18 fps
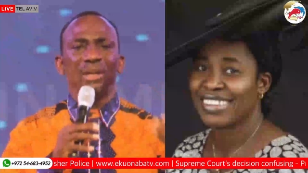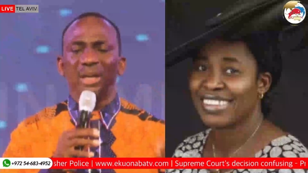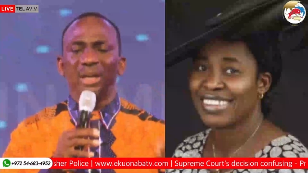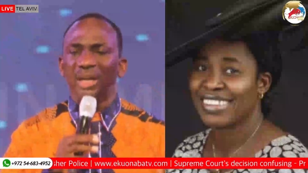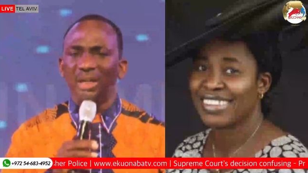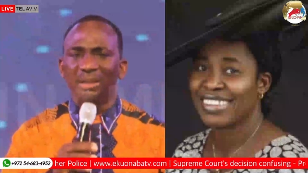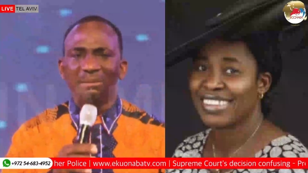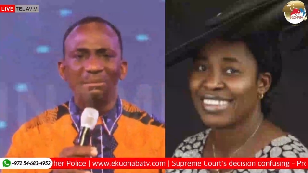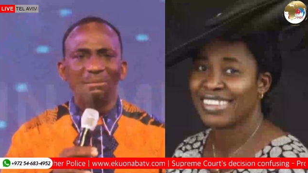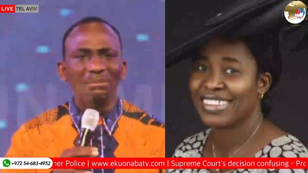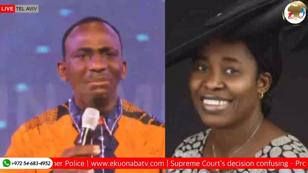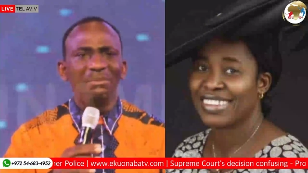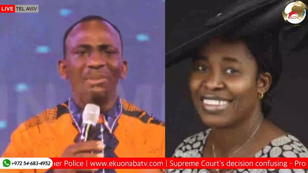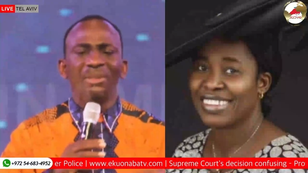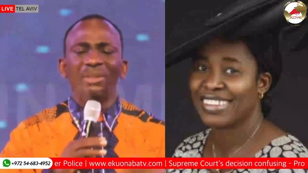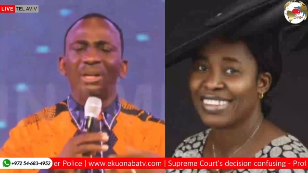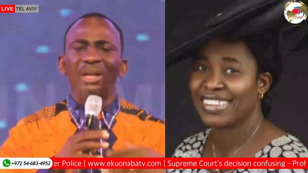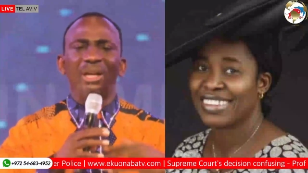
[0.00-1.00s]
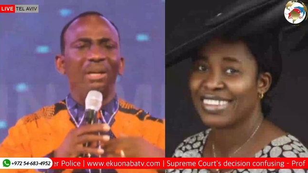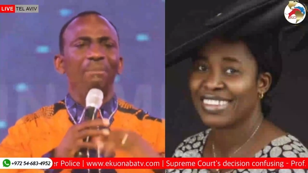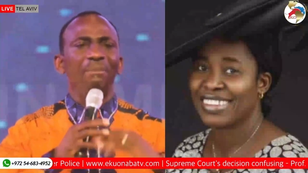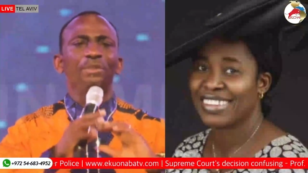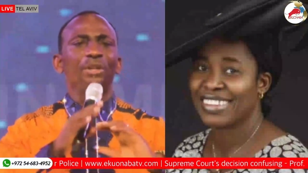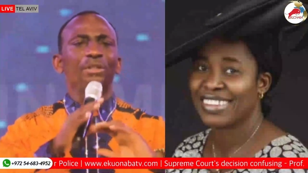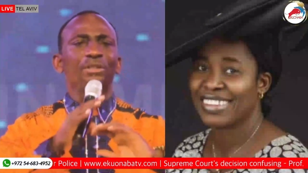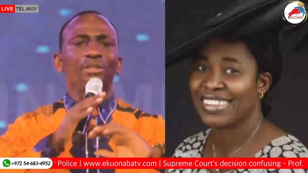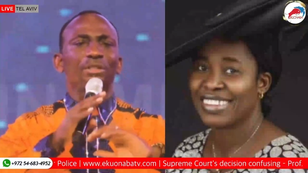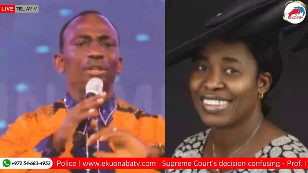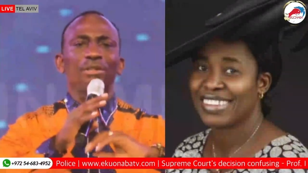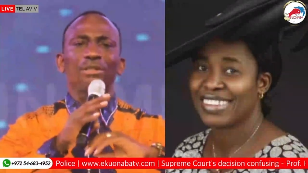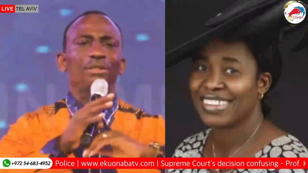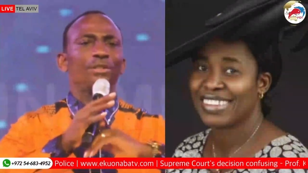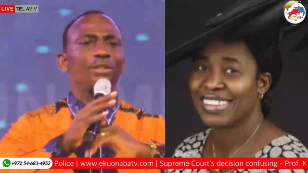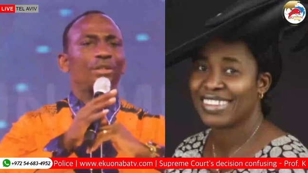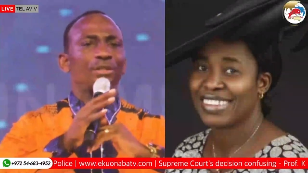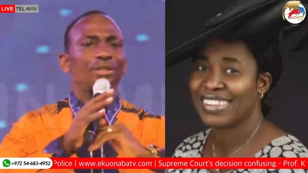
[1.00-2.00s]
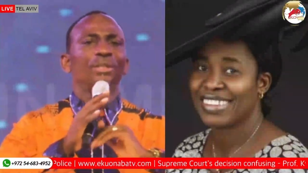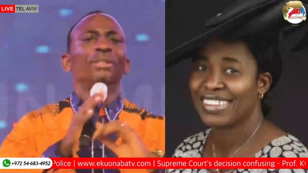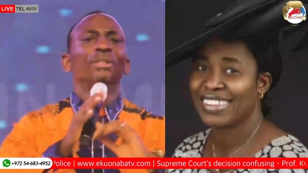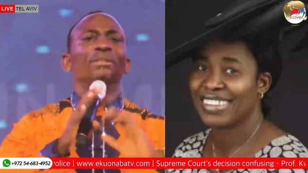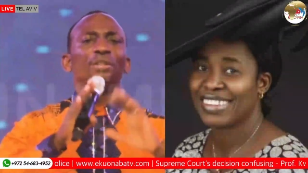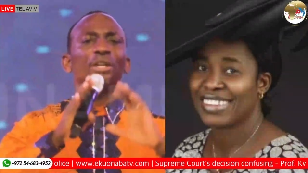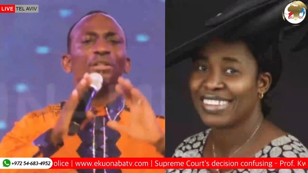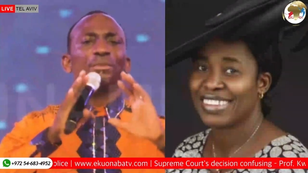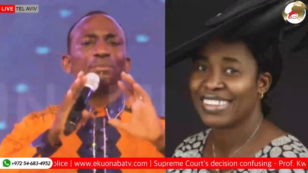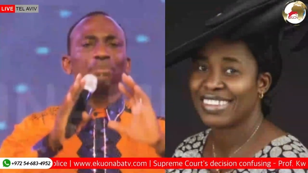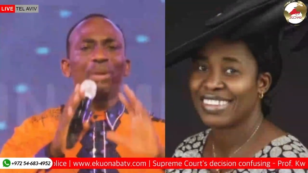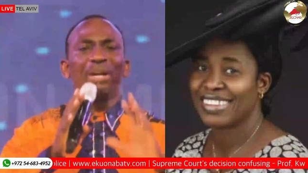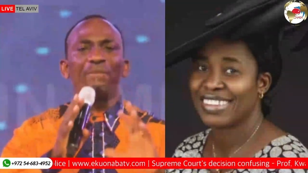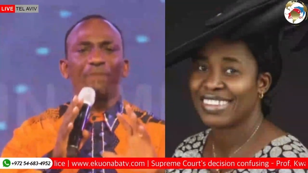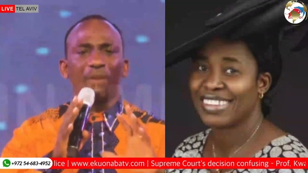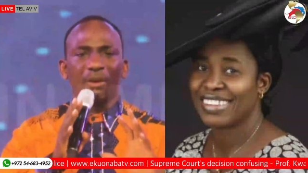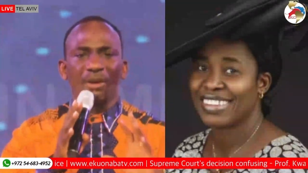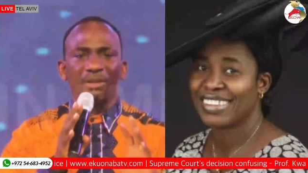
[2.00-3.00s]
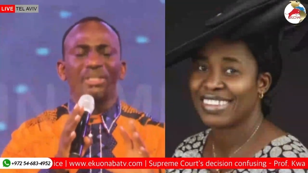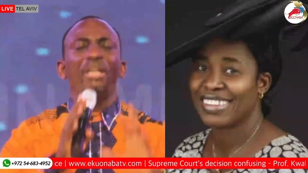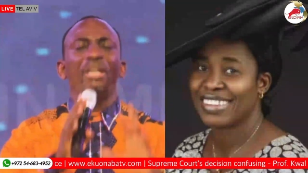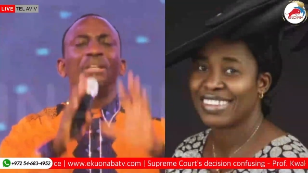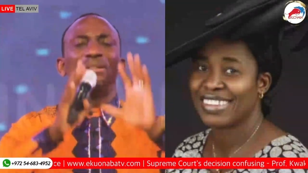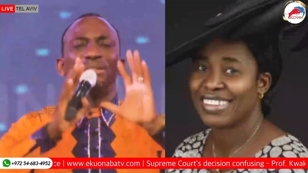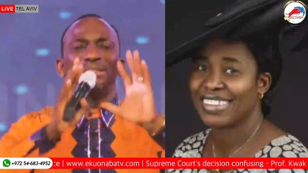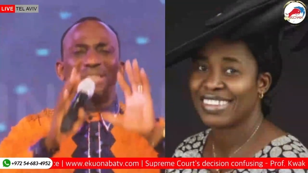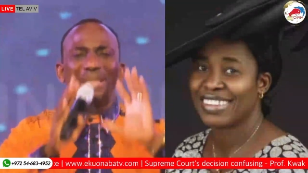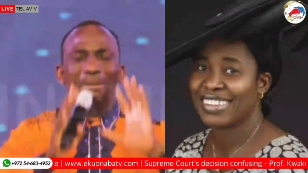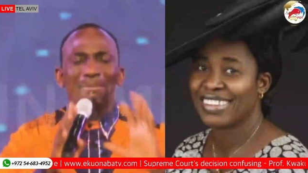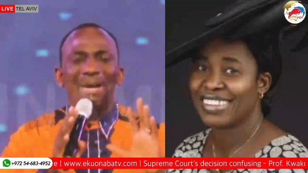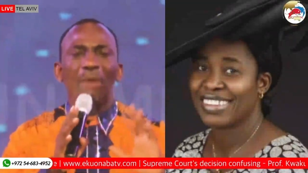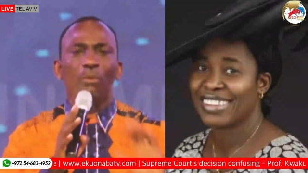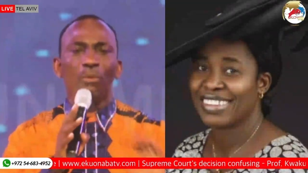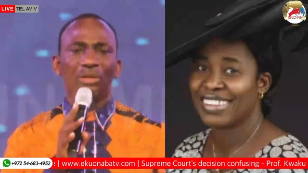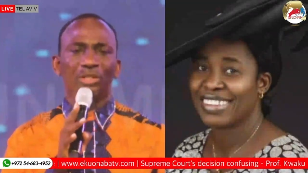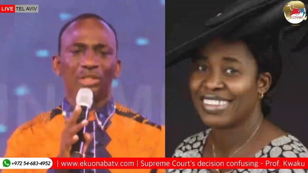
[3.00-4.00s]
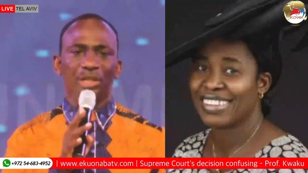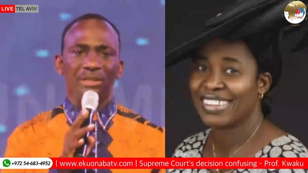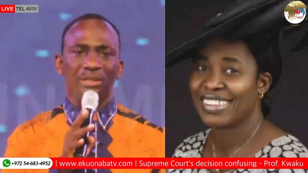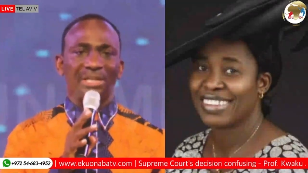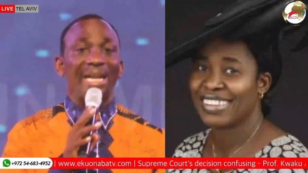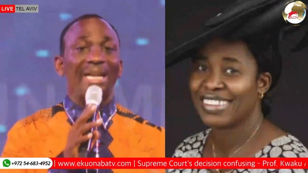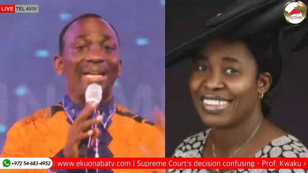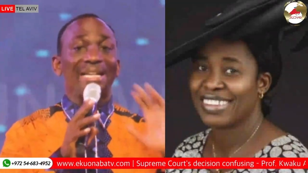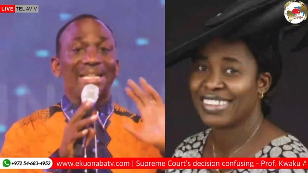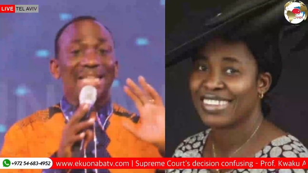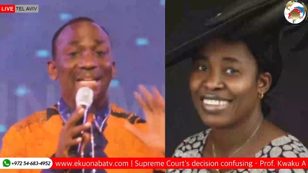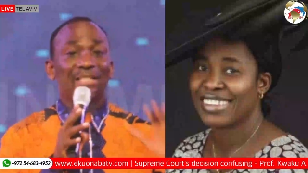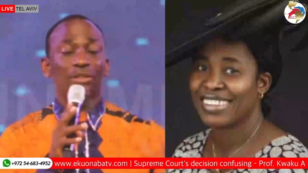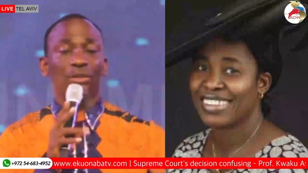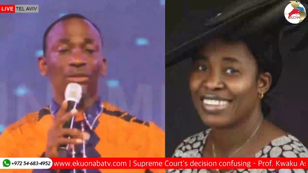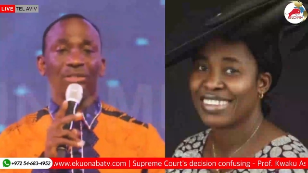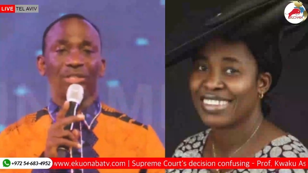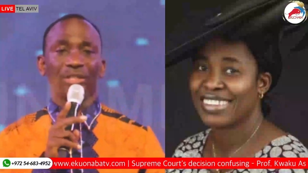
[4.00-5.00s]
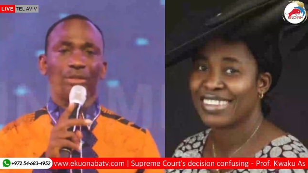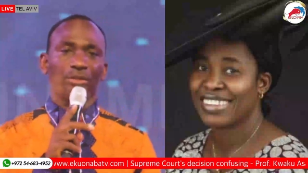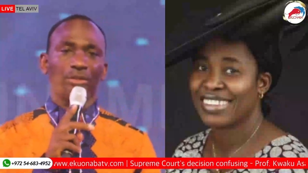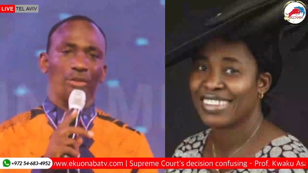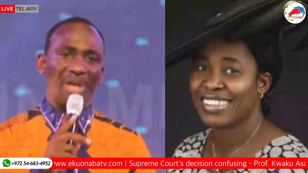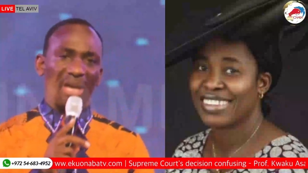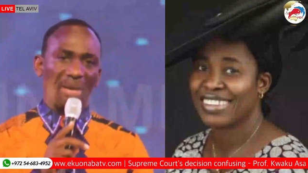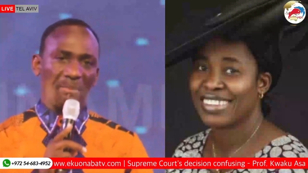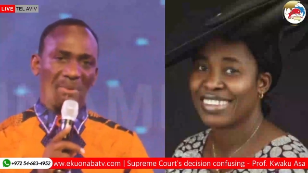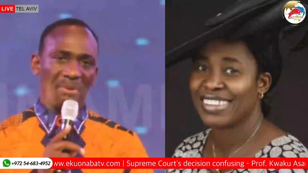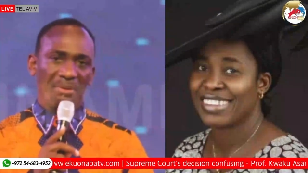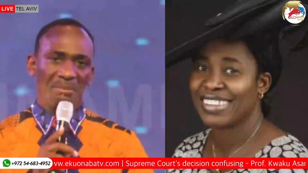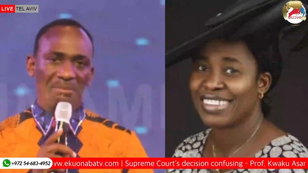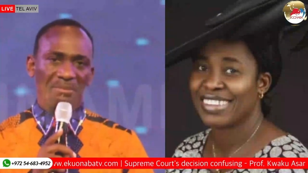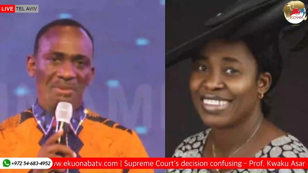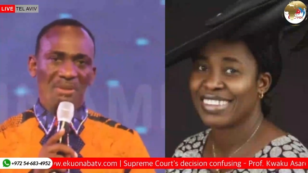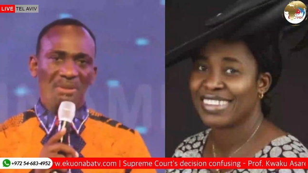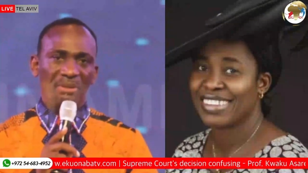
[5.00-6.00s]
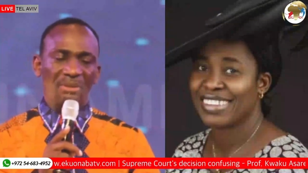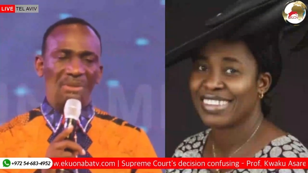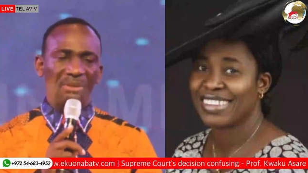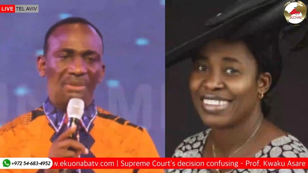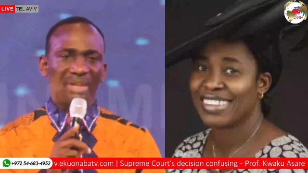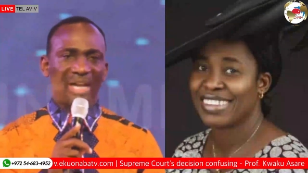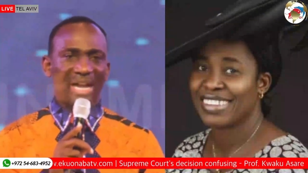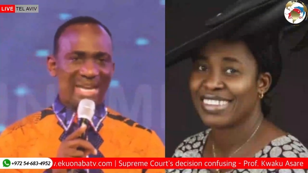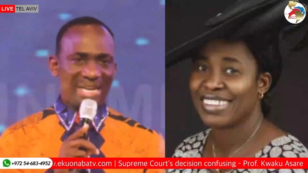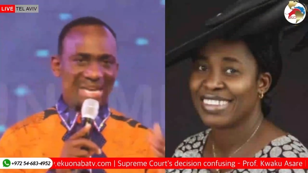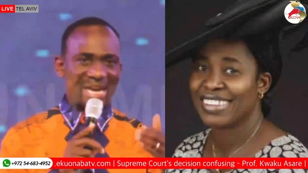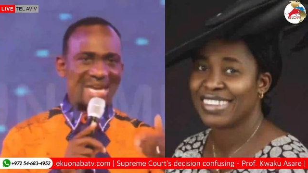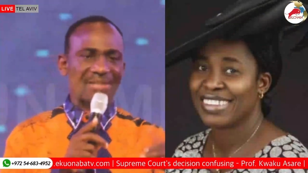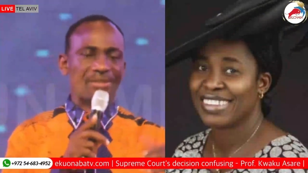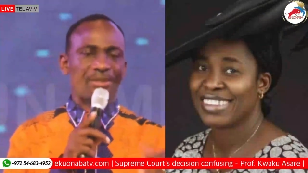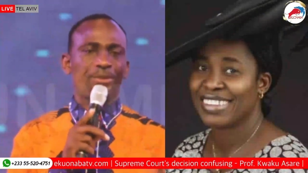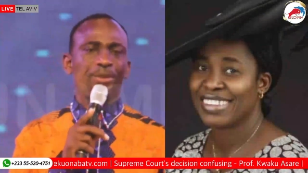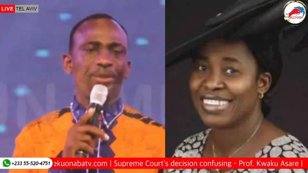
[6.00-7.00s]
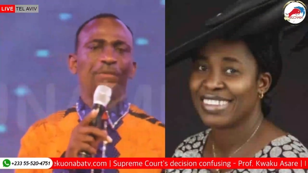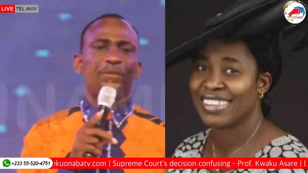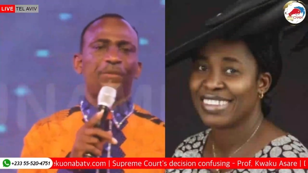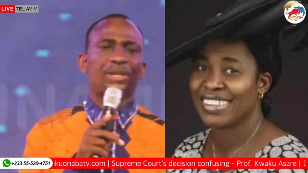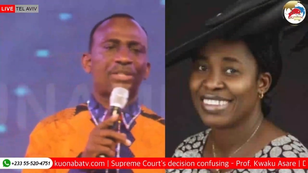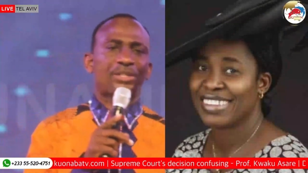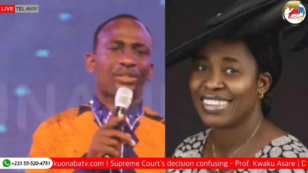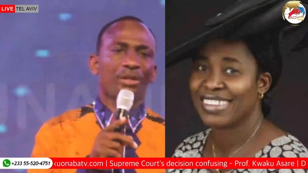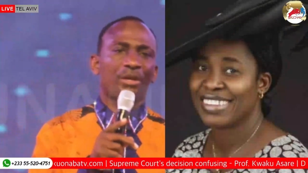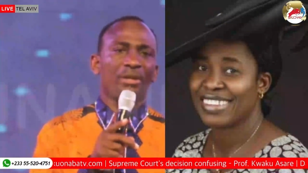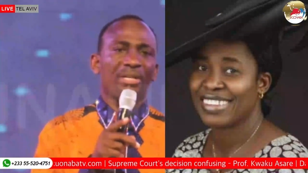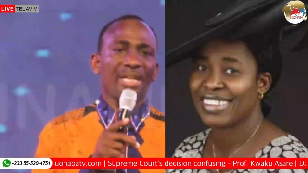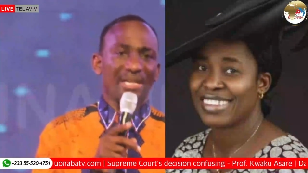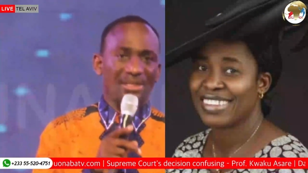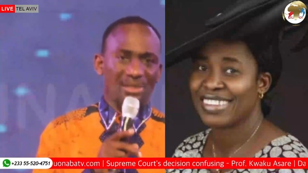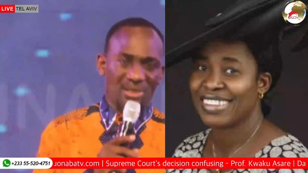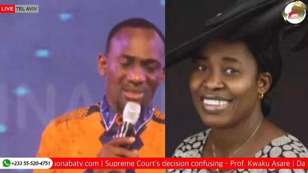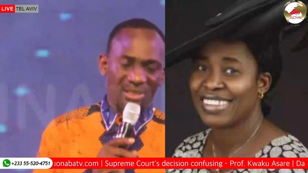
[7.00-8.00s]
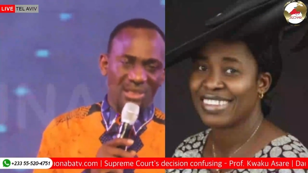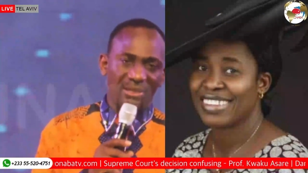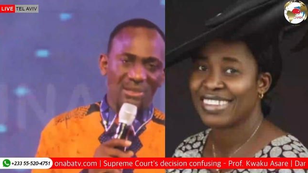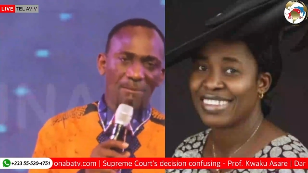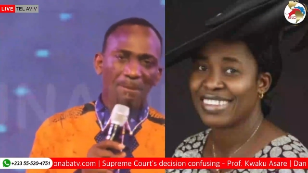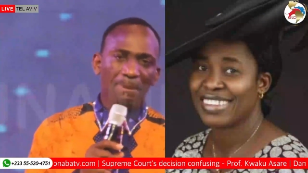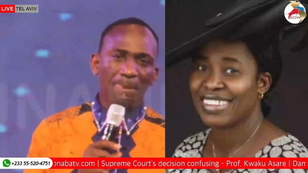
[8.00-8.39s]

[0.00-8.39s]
Speaker 1: um, uh, just, just, just, just pray for us. The man will change. And that continued to happen. I asked the first son yesterday,